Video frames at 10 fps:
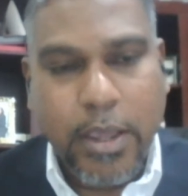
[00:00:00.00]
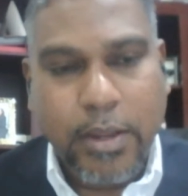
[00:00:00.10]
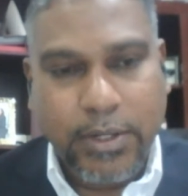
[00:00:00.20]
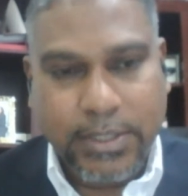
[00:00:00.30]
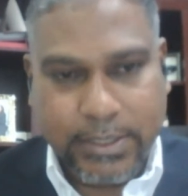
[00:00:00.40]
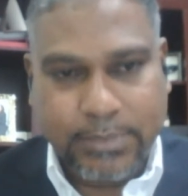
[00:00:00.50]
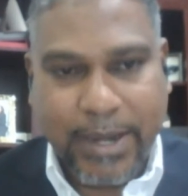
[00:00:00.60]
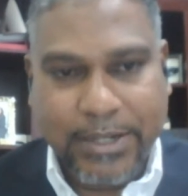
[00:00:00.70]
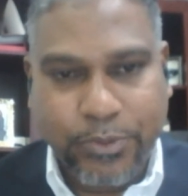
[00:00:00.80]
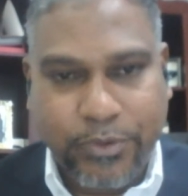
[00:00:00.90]

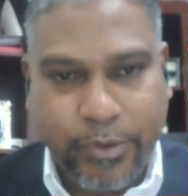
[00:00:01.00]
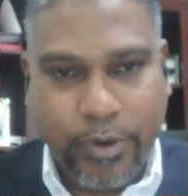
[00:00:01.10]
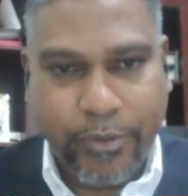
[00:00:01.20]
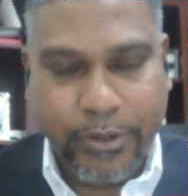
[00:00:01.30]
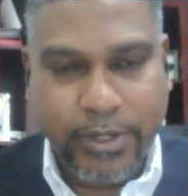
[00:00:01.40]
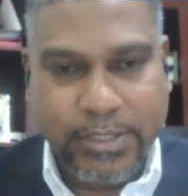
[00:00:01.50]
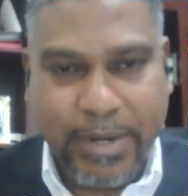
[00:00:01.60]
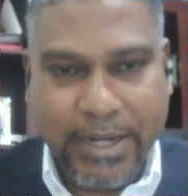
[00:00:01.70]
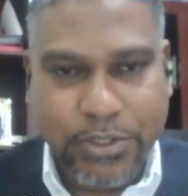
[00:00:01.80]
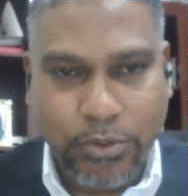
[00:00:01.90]
We're referring to the
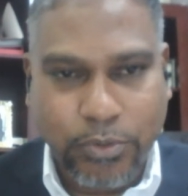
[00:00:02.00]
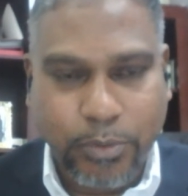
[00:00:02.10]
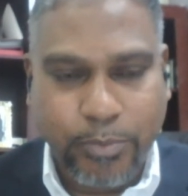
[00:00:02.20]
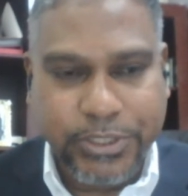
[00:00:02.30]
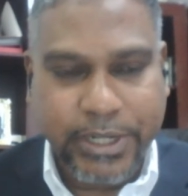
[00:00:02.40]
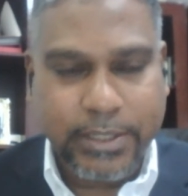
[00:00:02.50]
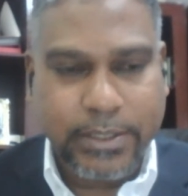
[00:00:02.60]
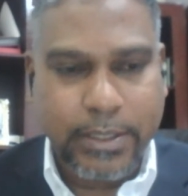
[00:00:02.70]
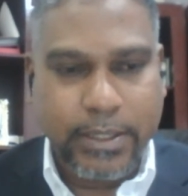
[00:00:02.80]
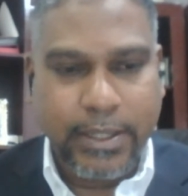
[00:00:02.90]
Spanish Town Road project
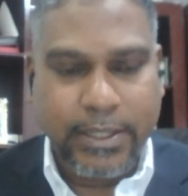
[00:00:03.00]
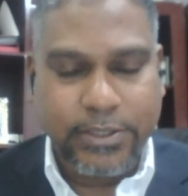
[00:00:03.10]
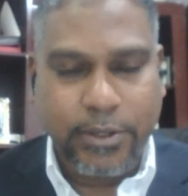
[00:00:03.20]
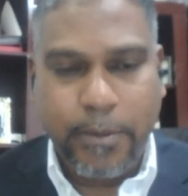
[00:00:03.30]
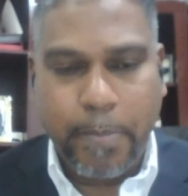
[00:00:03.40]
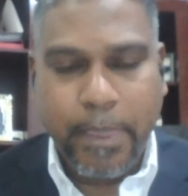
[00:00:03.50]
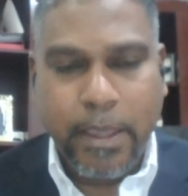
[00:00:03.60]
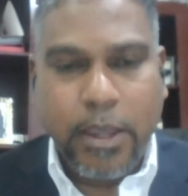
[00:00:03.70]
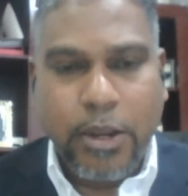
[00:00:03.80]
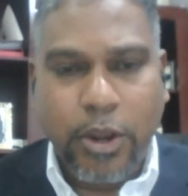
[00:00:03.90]
in Kingston.
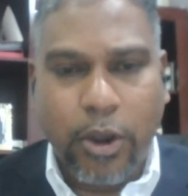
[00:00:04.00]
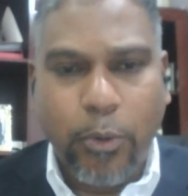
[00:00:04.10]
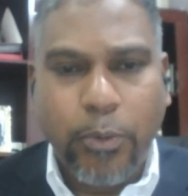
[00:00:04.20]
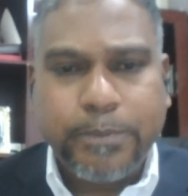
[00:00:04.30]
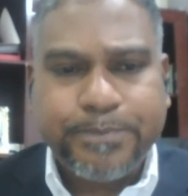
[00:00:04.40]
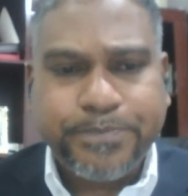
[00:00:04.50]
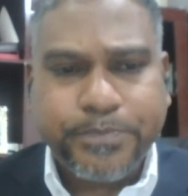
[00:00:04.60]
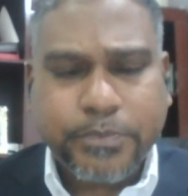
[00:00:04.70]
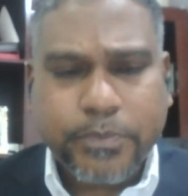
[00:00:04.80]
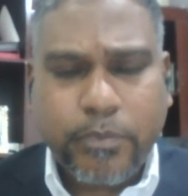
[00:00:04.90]
Now,
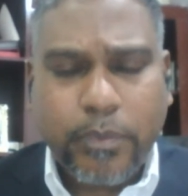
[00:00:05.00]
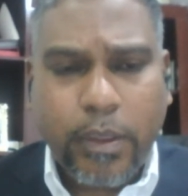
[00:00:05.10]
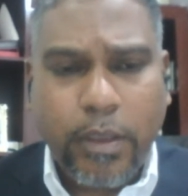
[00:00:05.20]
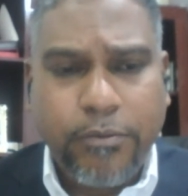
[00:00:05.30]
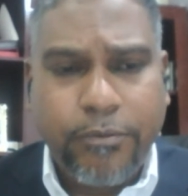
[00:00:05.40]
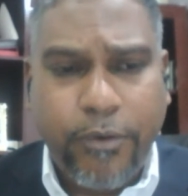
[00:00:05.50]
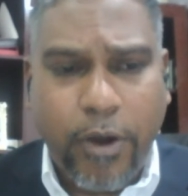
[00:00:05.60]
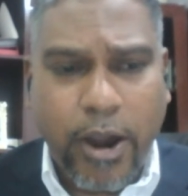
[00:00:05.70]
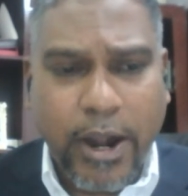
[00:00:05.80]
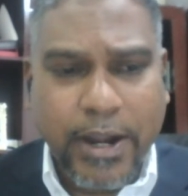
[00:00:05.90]

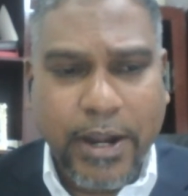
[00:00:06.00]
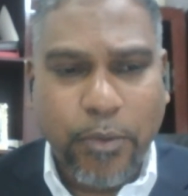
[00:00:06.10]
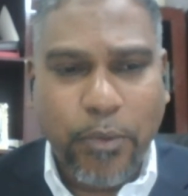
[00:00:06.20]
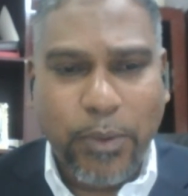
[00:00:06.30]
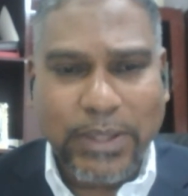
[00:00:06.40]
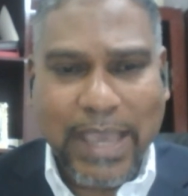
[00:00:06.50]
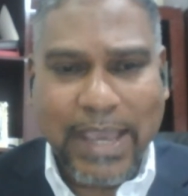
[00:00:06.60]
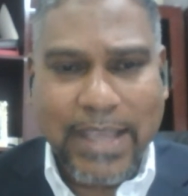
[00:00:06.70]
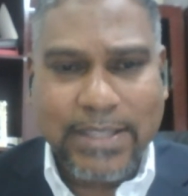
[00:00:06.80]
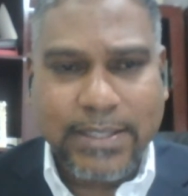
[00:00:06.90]
for what I
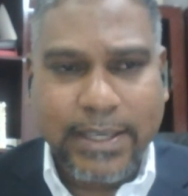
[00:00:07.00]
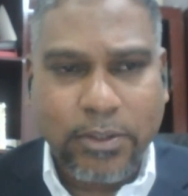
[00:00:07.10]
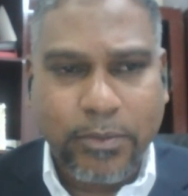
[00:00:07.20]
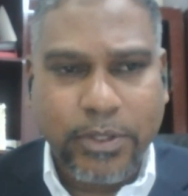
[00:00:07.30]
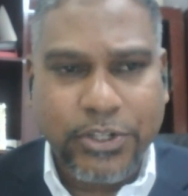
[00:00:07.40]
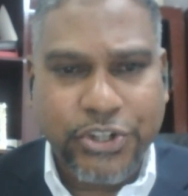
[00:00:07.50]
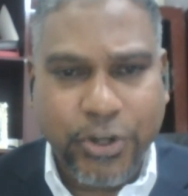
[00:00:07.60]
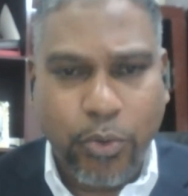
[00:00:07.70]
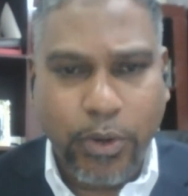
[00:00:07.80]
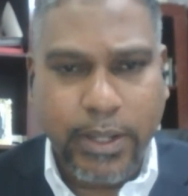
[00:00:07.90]
can say to the
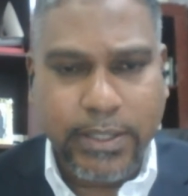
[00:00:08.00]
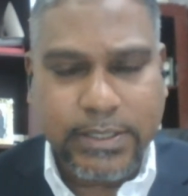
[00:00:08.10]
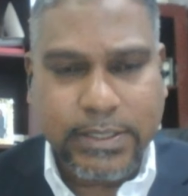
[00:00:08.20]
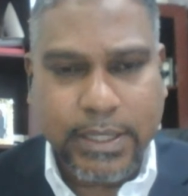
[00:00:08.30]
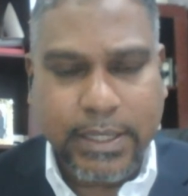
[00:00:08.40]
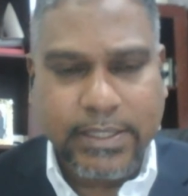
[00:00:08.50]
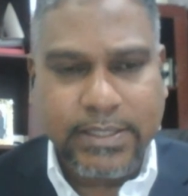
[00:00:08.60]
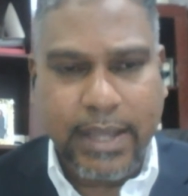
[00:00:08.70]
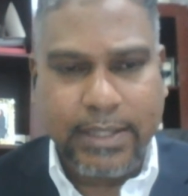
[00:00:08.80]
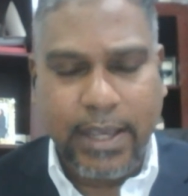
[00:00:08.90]
shareholders
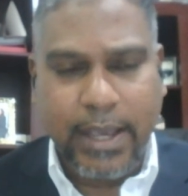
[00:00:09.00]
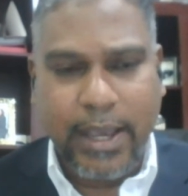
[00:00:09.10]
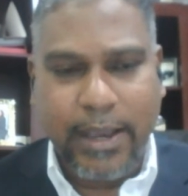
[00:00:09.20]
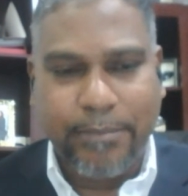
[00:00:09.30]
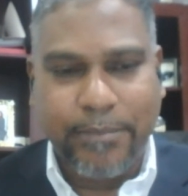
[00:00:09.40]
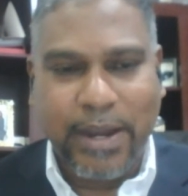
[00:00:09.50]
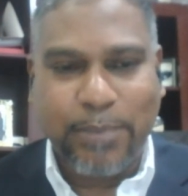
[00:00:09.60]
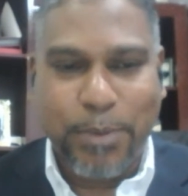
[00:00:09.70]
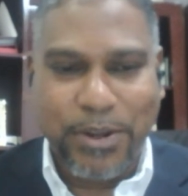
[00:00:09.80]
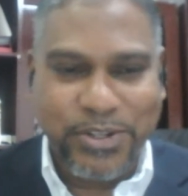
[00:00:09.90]
is that I
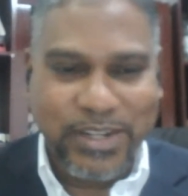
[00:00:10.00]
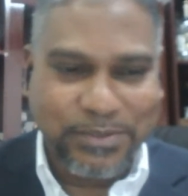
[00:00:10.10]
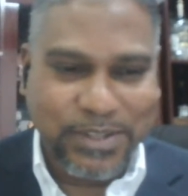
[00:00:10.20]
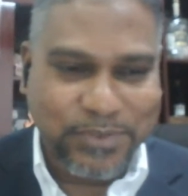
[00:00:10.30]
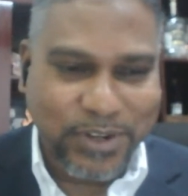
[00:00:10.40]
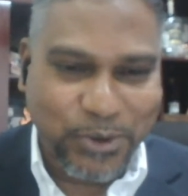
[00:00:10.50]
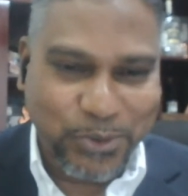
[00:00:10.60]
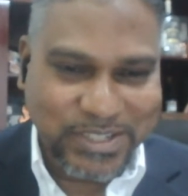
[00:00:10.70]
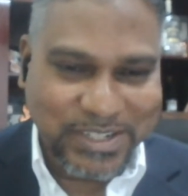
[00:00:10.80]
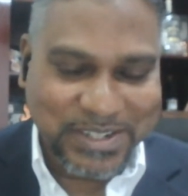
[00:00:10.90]
probably should leave this for
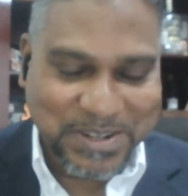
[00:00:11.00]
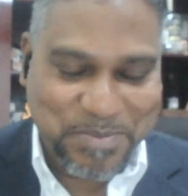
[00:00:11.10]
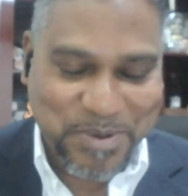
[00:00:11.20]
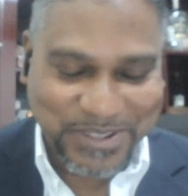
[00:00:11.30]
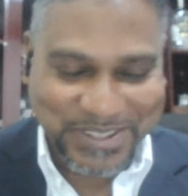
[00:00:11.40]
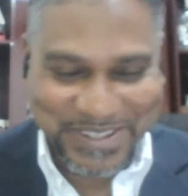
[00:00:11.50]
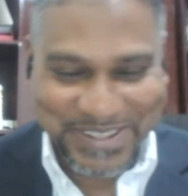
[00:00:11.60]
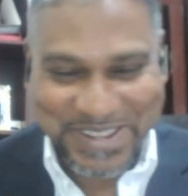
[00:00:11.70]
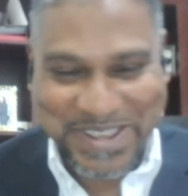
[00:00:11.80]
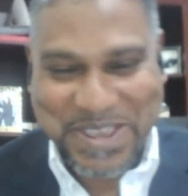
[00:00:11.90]
closing,
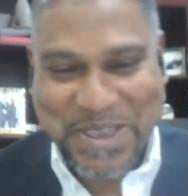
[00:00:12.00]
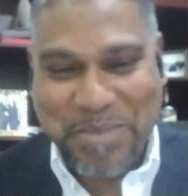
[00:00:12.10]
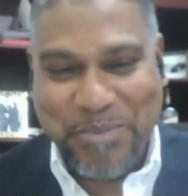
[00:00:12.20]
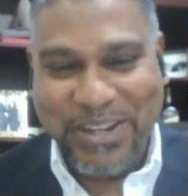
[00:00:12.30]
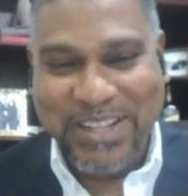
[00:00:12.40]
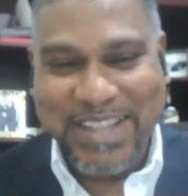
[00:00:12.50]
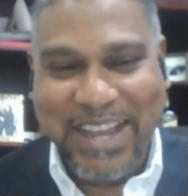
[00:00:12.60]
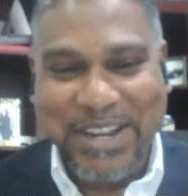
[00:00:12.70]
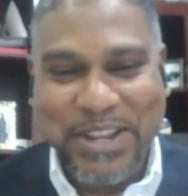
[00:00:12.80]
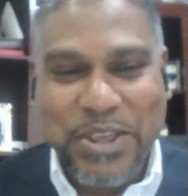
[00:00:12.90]
but is that